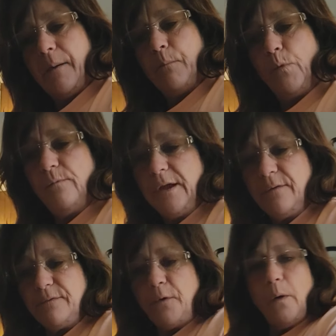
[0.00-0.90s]

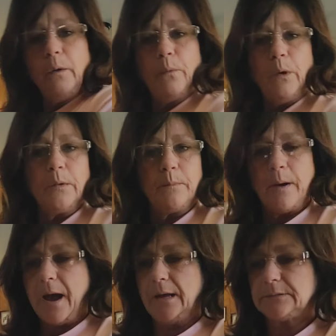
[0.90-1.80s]
Moving forward,
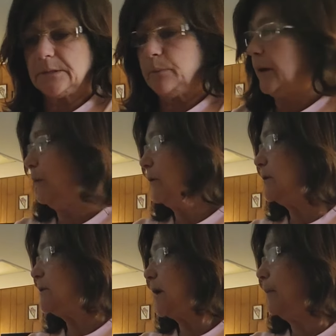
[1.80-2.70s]
possibly
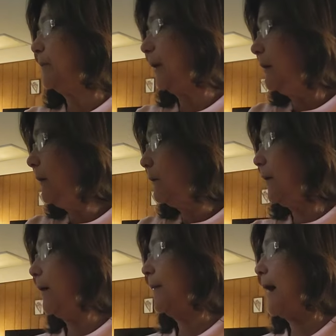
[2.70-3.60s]
with something.
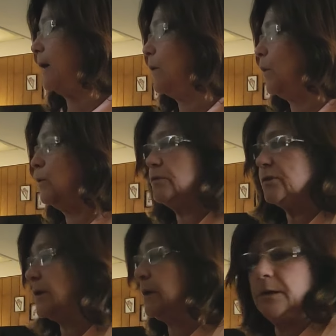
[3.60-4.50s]
Okay, that goes
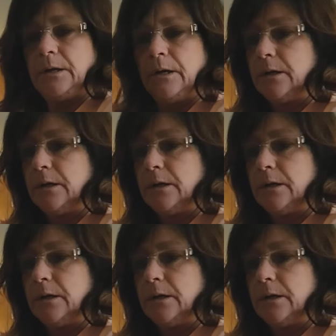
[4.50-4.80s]
in